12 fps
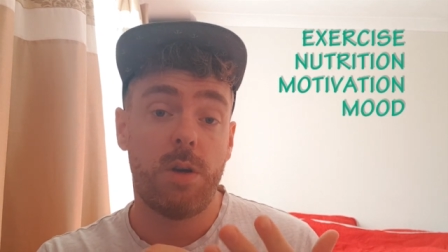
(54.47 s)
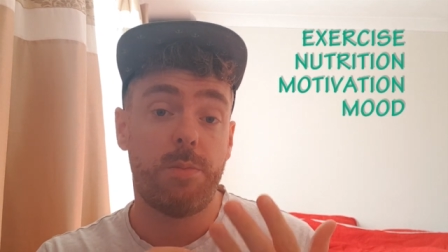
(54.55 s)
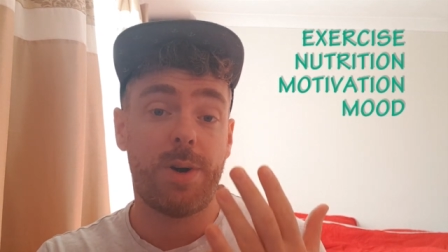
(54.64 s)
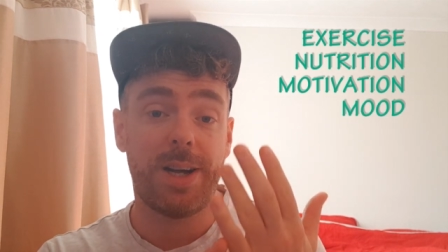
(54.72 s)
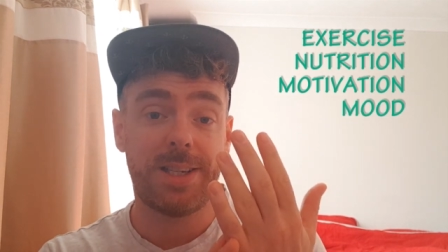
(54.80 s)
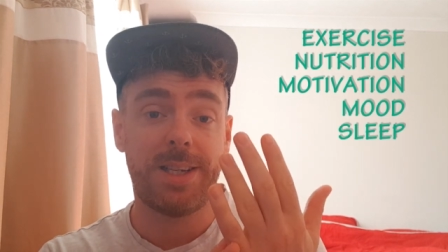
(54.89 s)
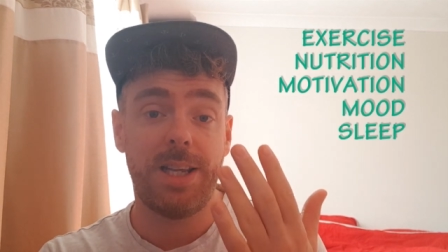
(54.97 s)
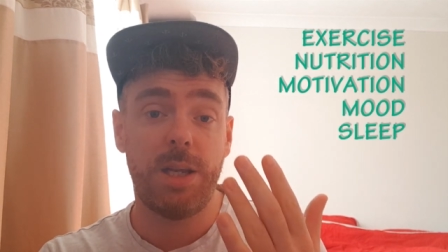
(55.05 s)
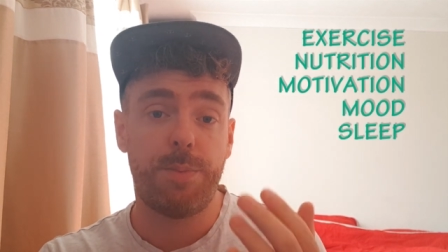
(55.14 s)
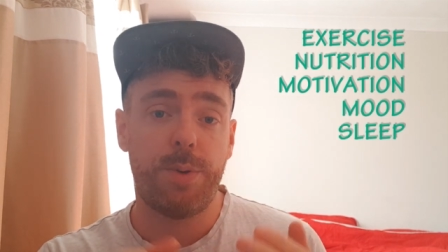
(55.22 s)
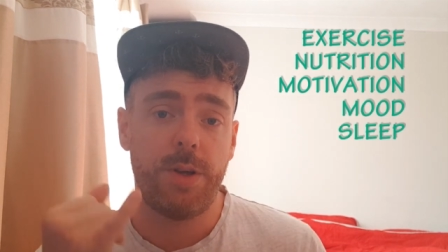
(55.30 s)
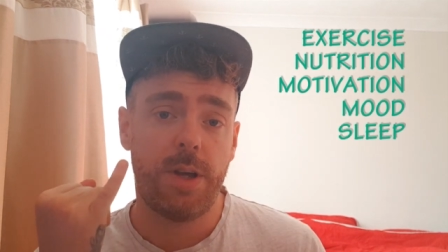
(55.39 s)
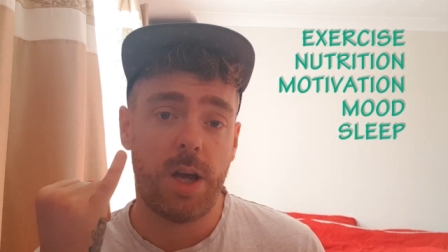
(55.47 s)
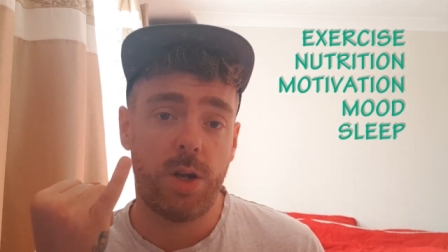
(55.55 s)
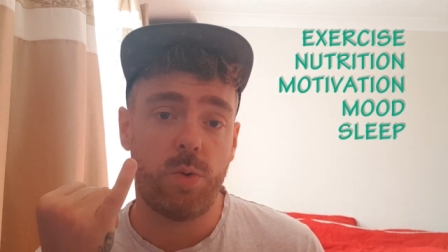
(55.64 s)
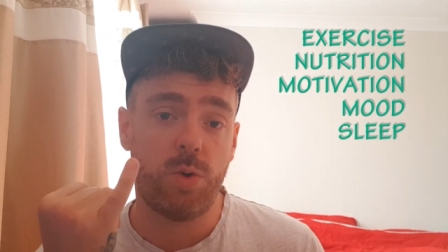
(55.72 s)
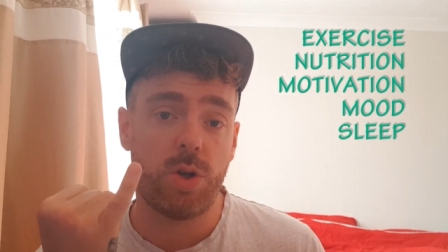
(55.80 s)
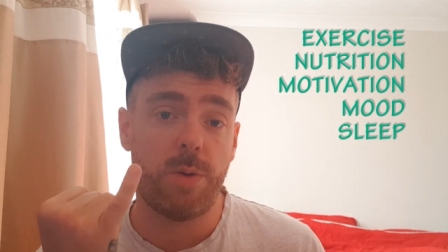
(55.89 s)
my sleep, and
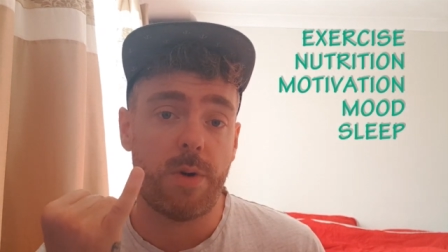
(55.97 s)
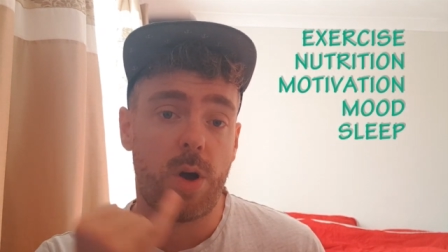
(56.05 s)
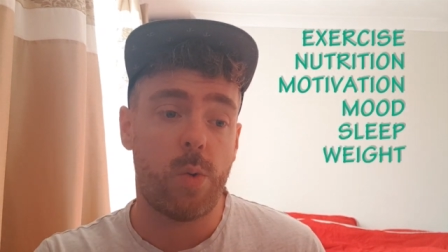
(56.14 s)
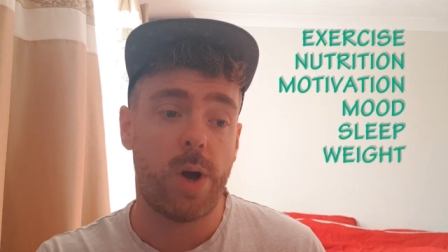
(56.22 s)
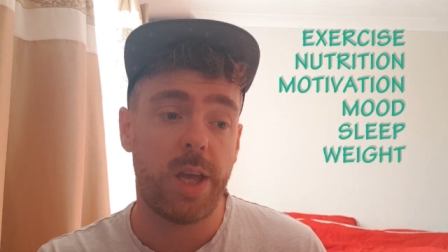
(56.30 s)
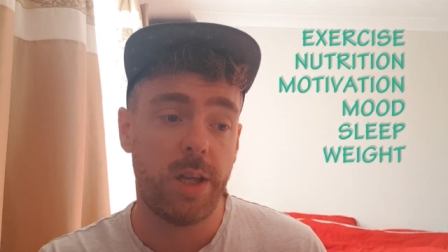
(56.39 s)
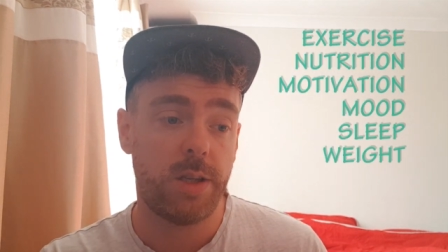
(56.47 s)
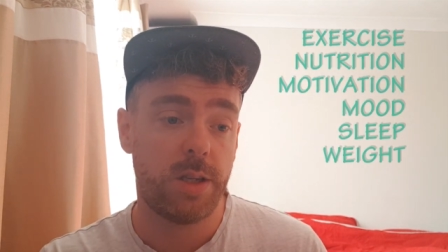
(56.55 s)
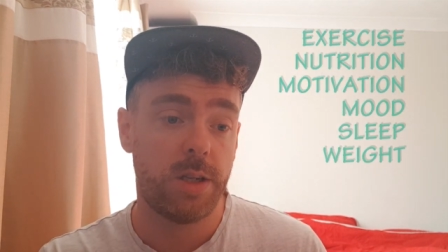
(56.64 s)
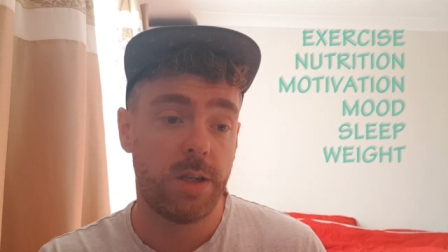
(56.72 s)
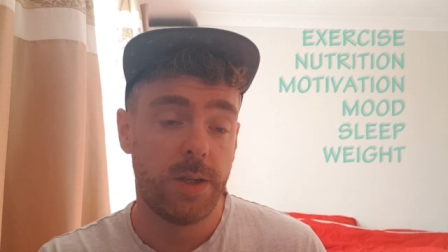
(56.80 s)
also my weight,